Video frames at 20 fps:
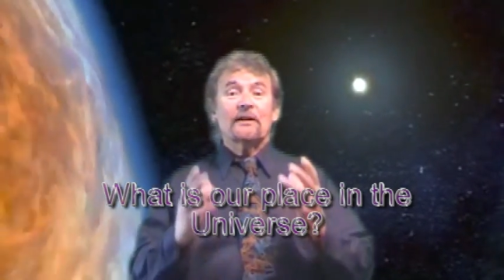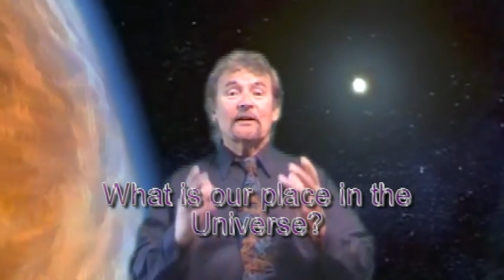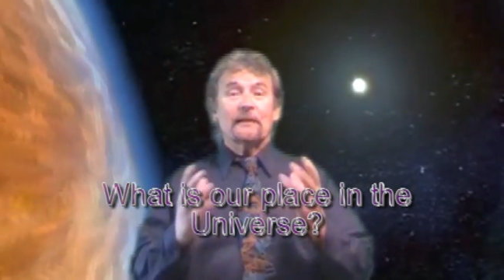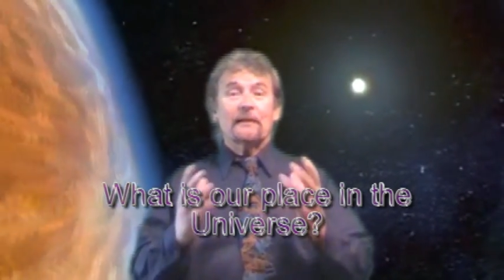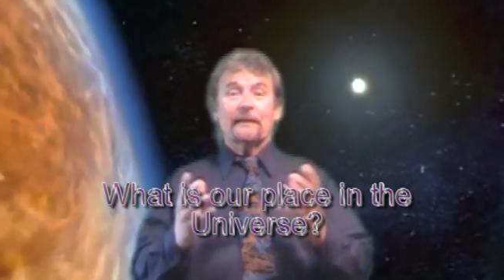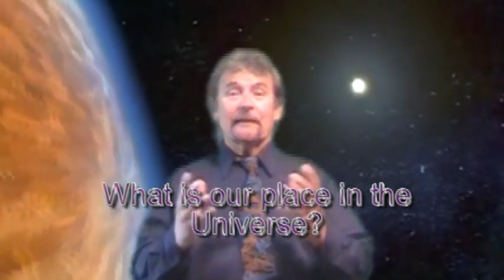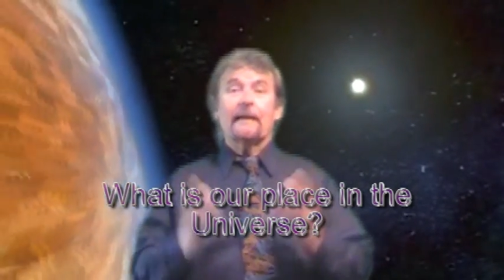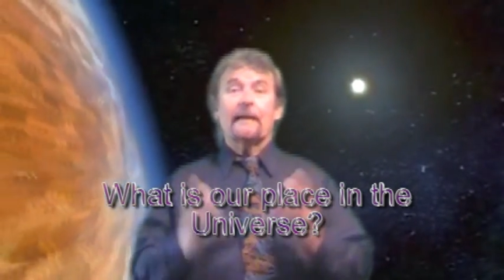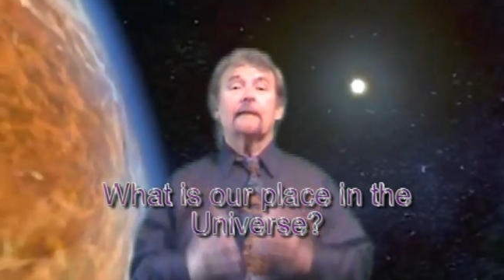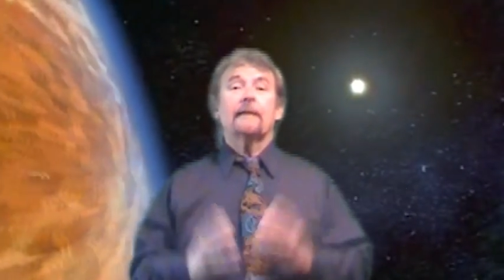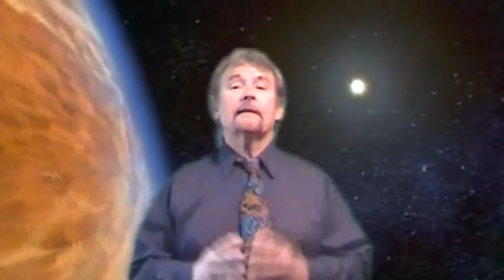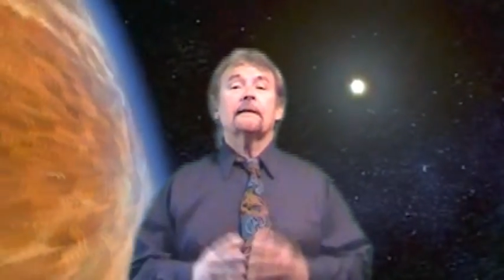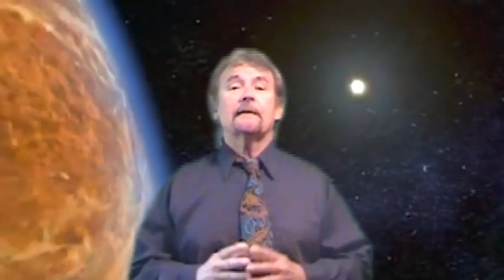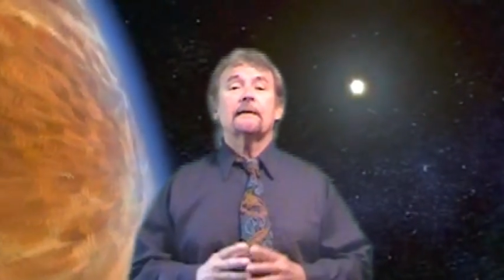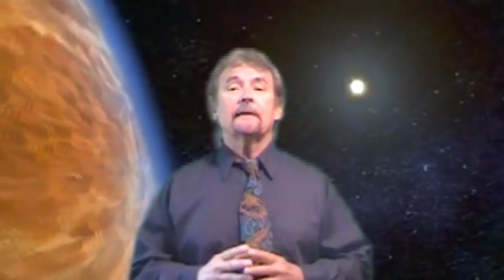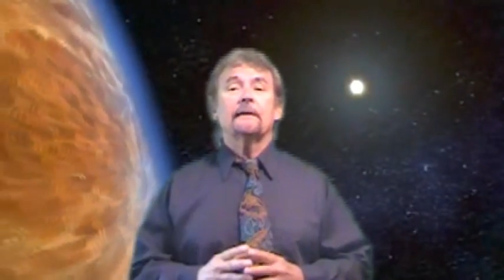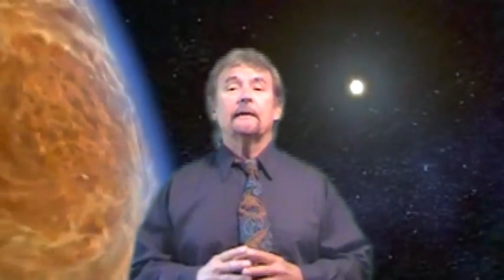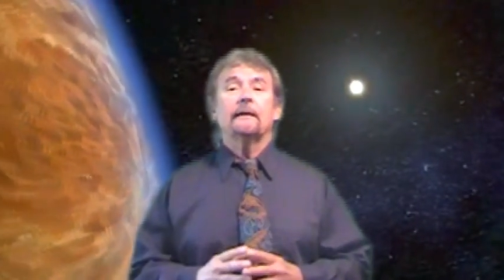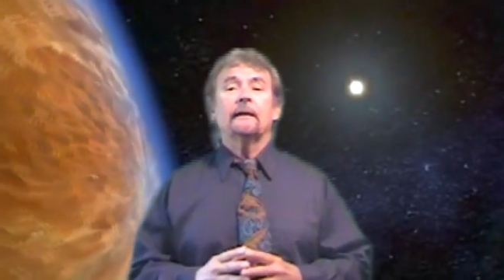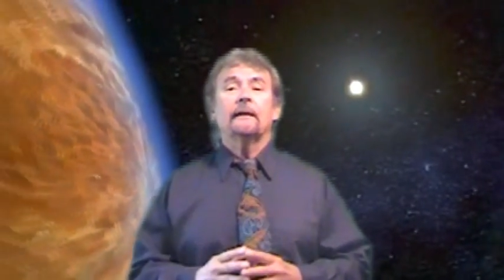in the
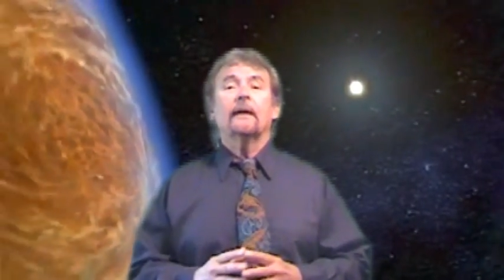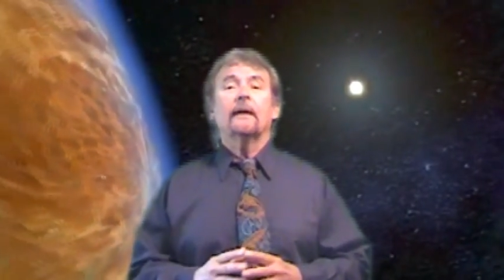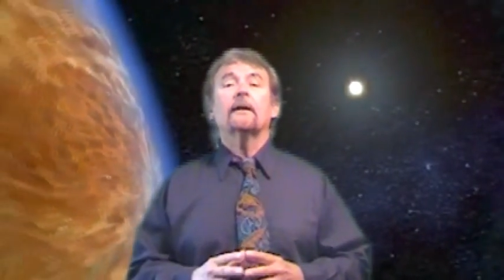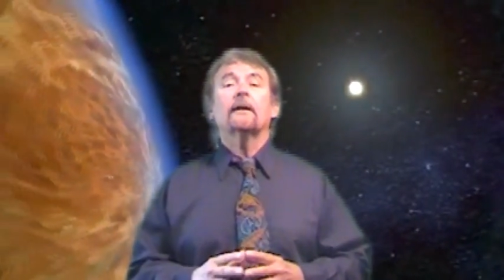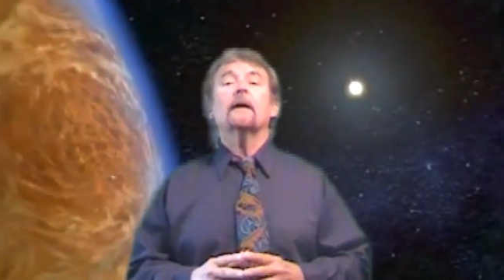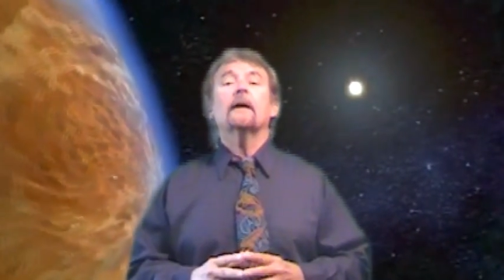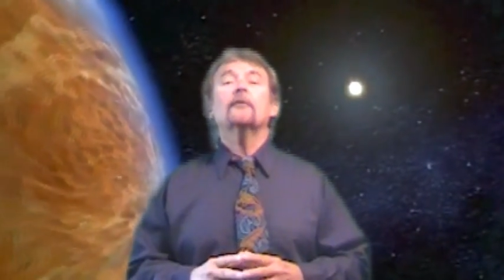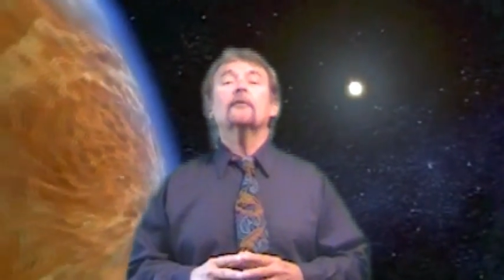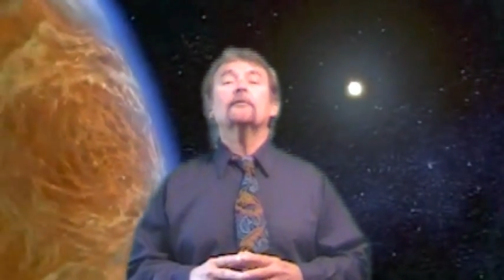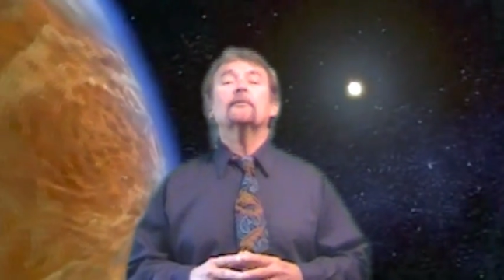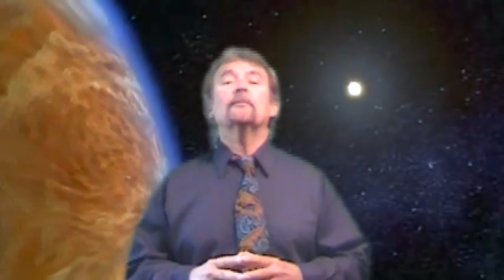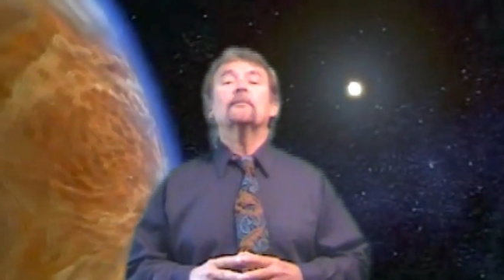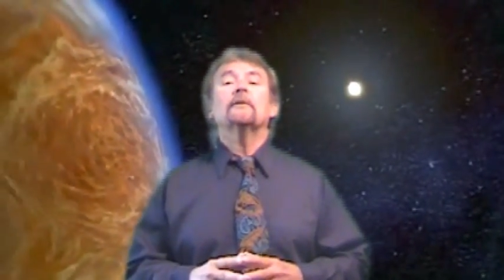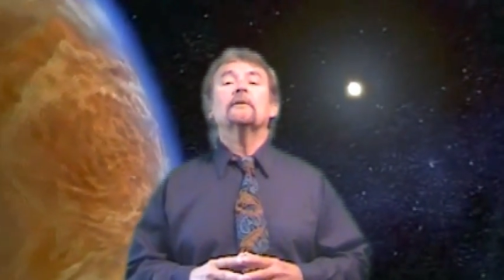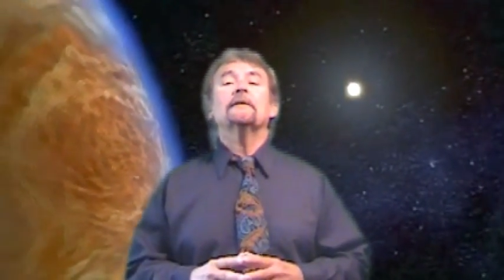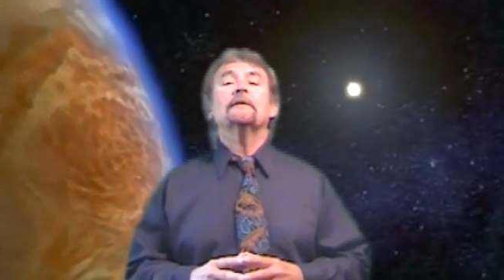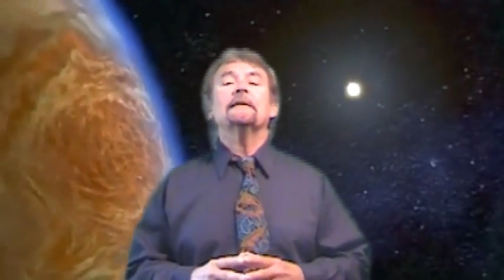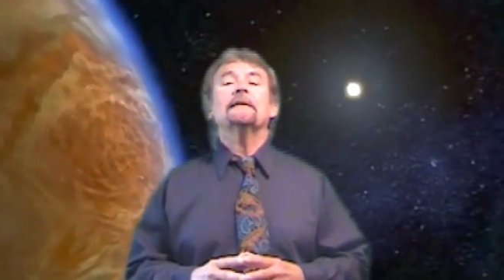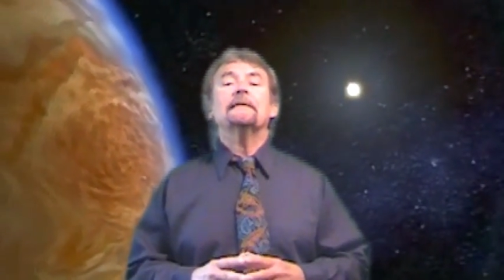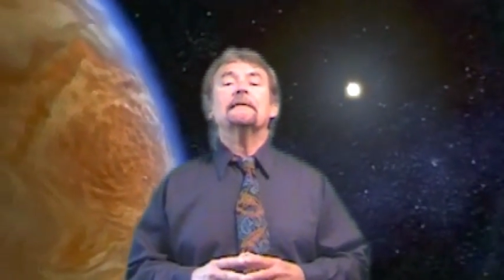galaxy and 100
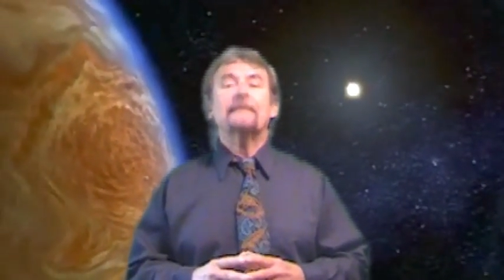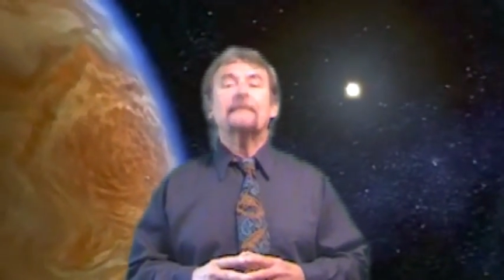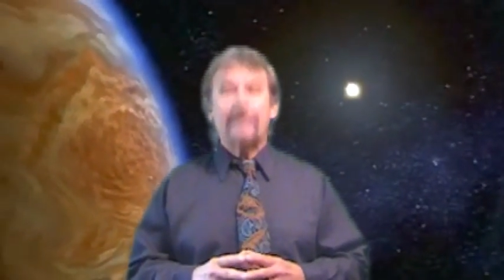billion